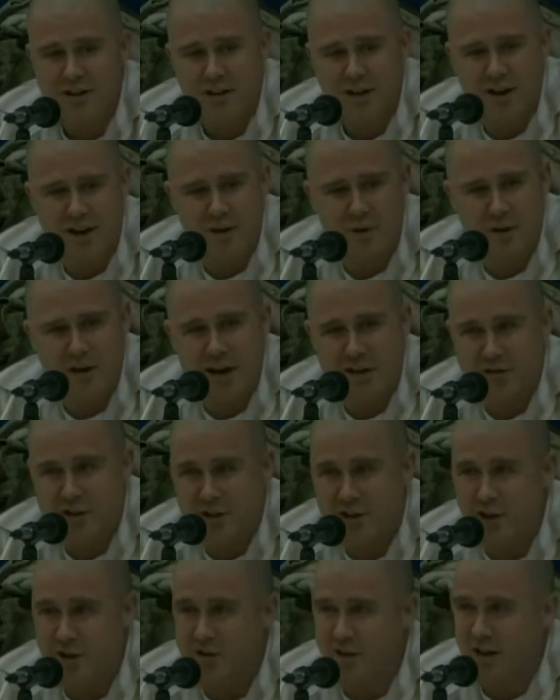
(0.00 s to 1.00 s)
We didn't have
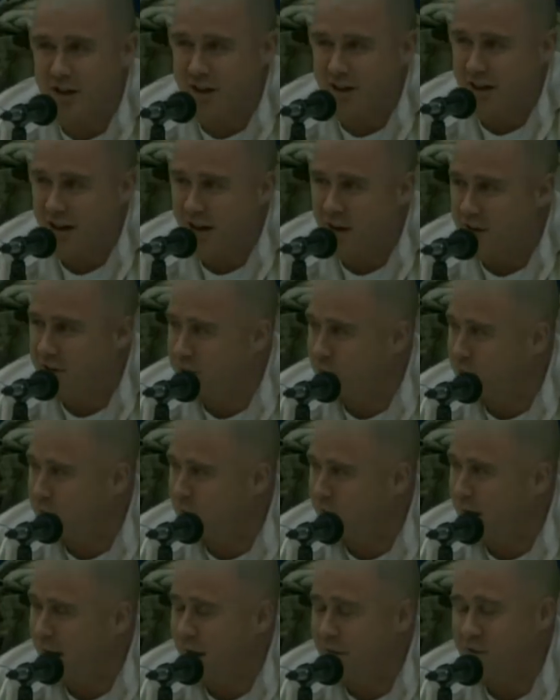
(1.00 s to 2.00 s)
to close anything down because it was
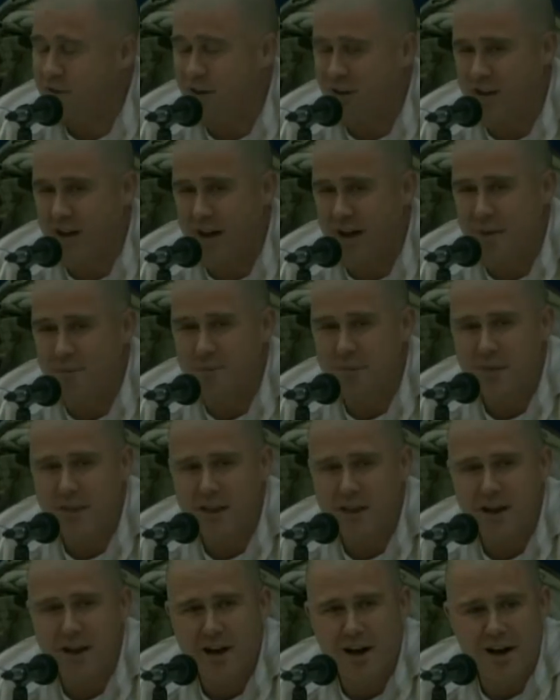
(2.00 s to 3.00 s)
right after the game.
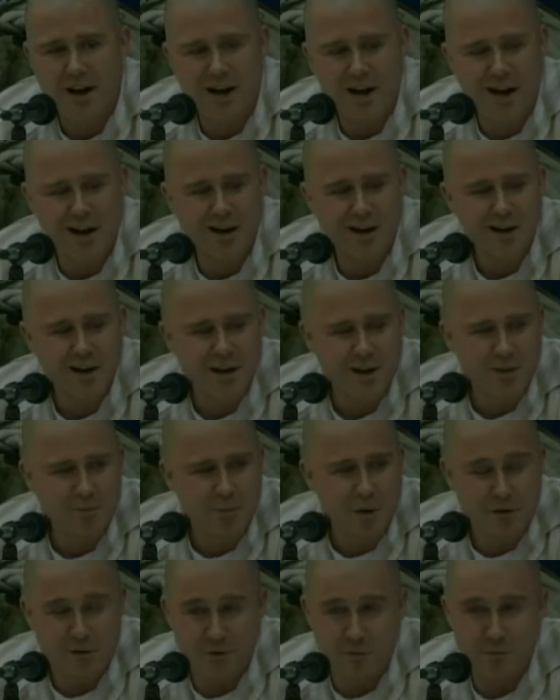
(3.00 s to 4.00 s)

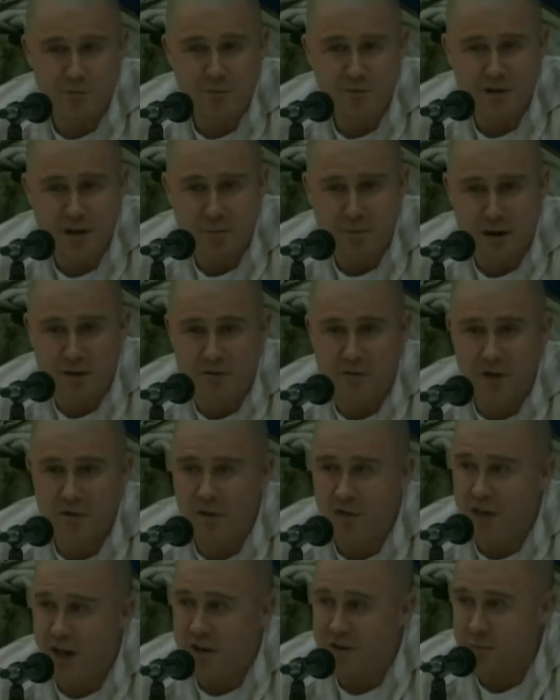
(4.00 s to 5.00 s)
But something like
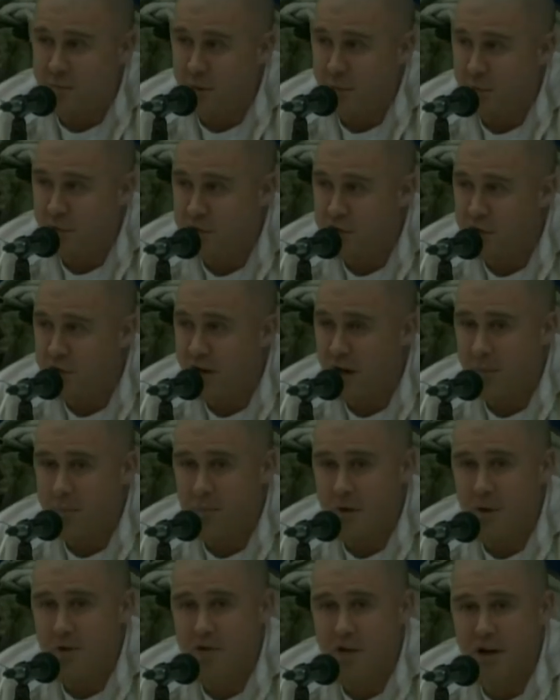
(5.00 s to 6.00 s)
50,000 people showed
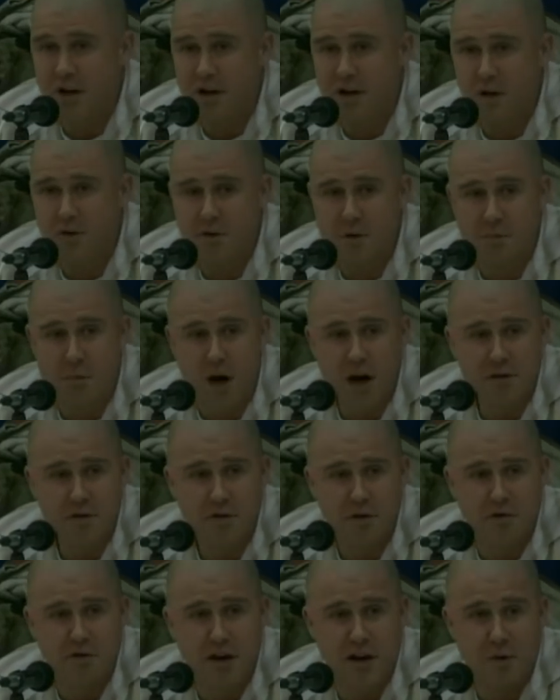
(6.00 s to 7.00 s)
up. It was a
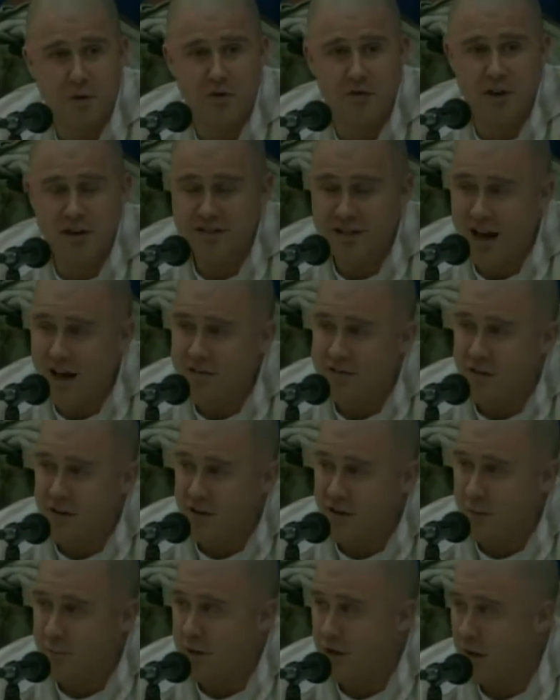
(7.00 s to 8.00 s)
monster event. It was
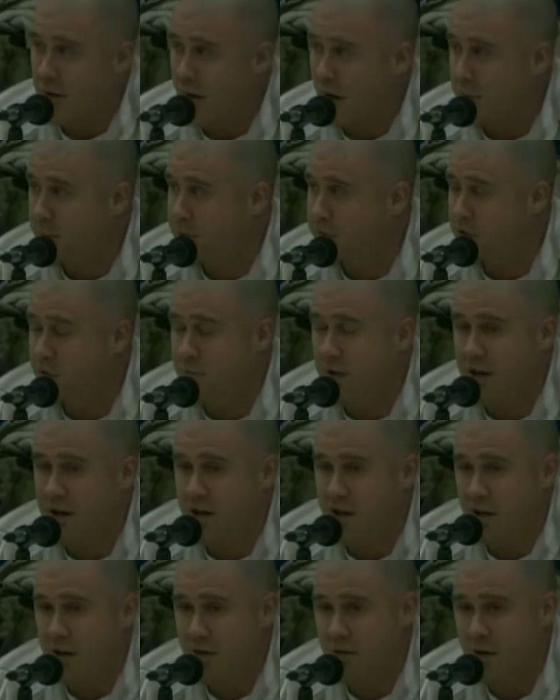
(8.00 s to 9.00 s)
fantastic. I mean, I presume
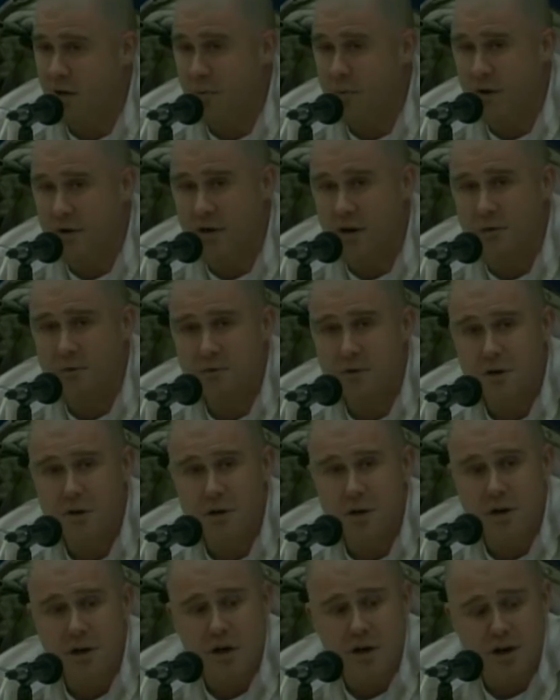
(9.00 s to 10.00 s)
many have been there
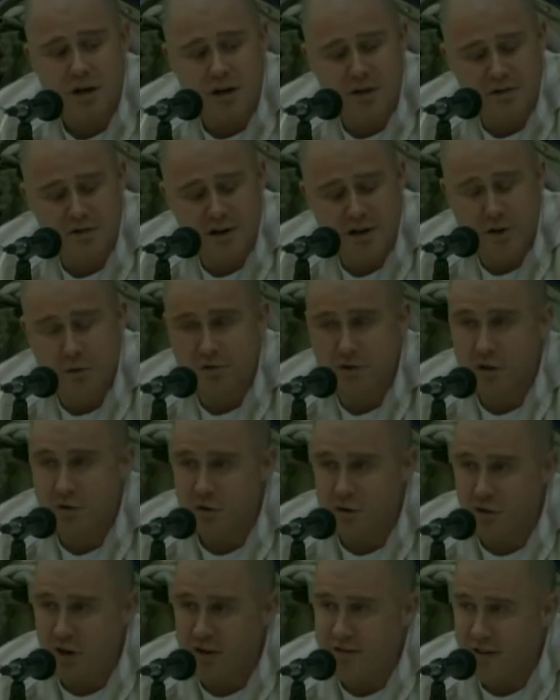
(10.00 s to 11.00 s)
and seen it. It
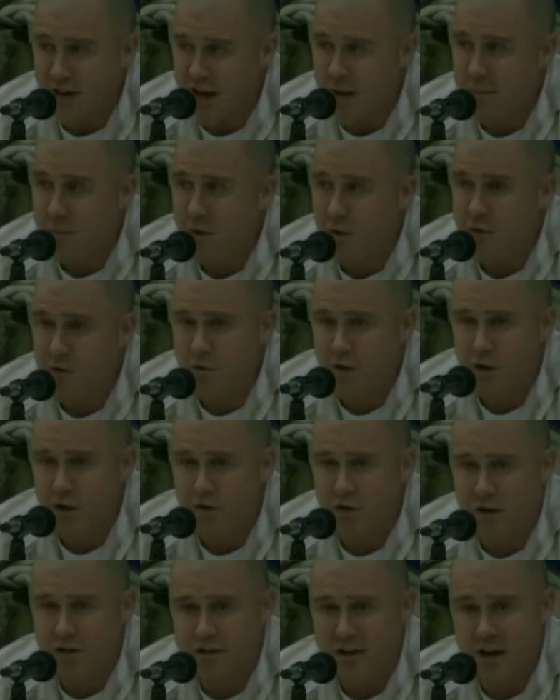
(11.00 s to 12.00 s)
was a great time. It was a really
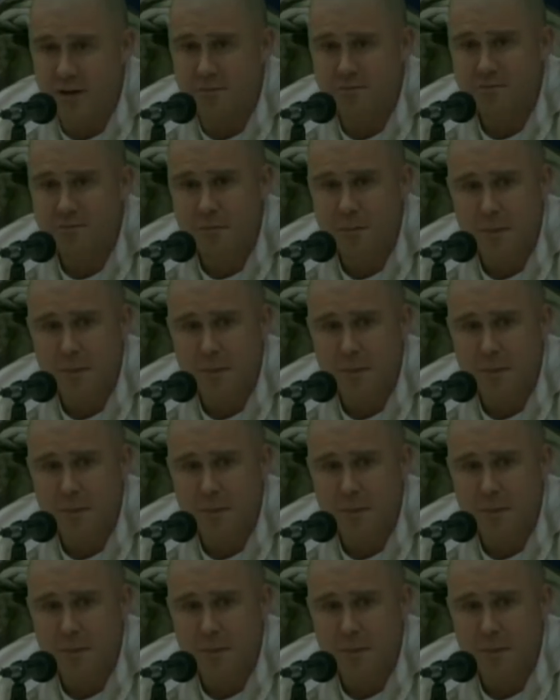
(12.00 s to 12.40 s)
great time.